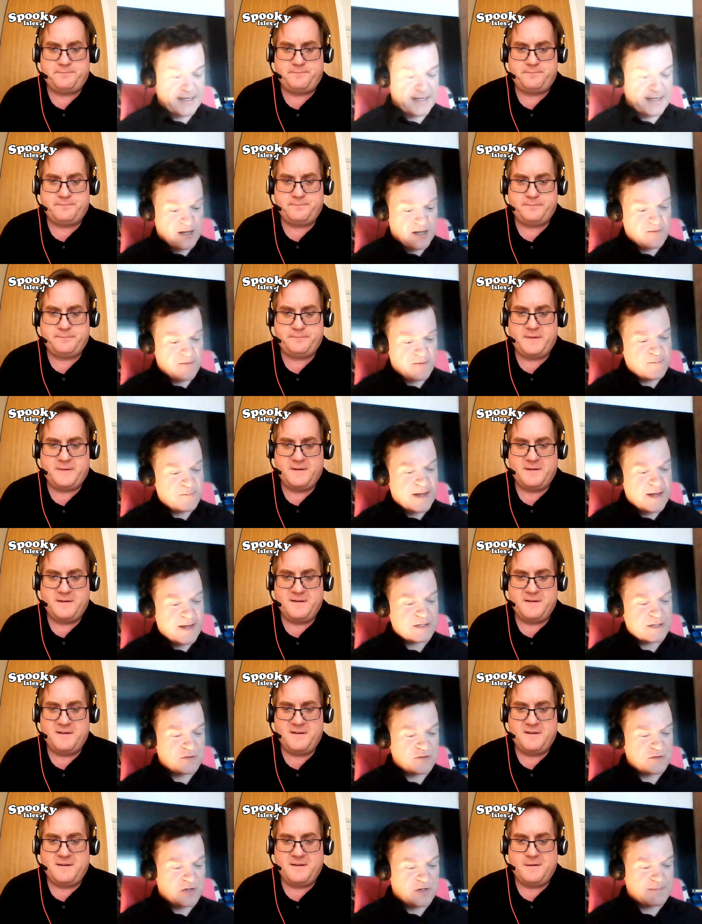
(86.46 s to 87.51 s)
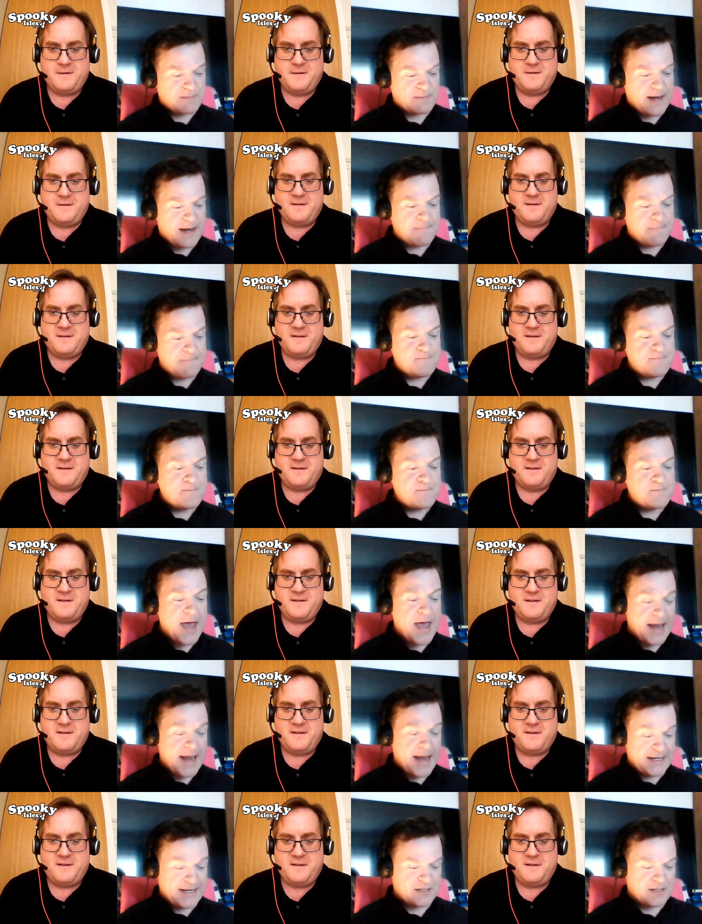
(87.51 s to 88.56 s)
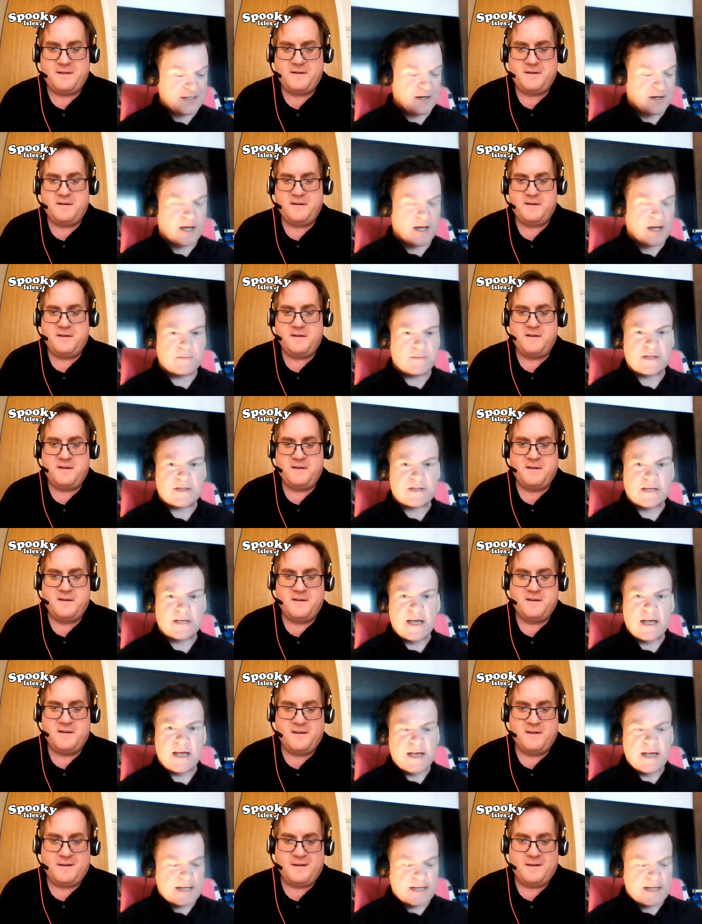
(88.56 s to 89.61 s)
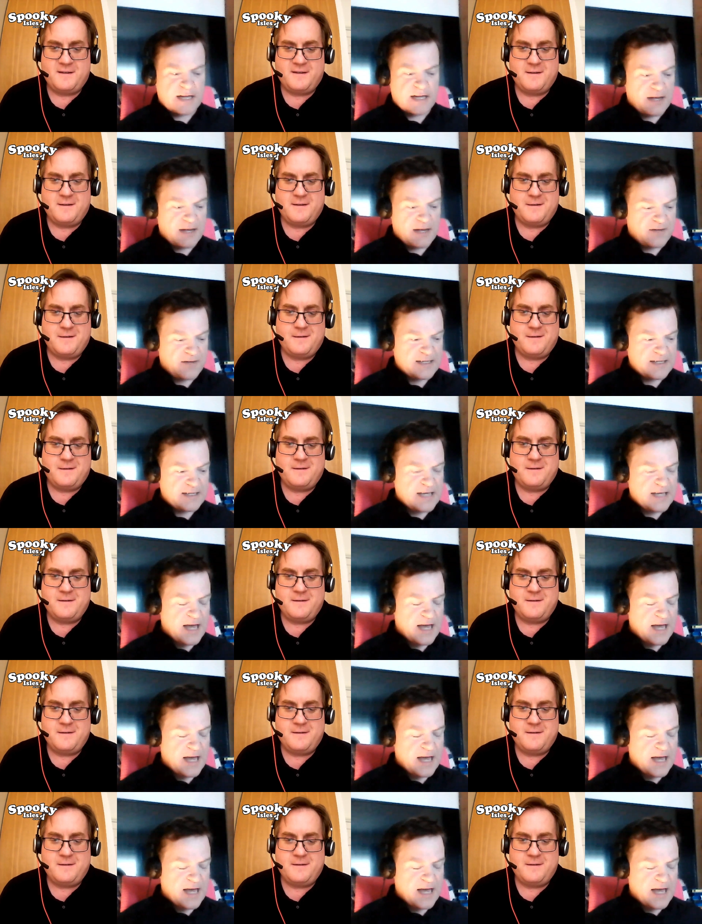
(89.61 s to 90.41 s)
Speaker 1: Yes, I've been to Trerice Manor many times. Lovely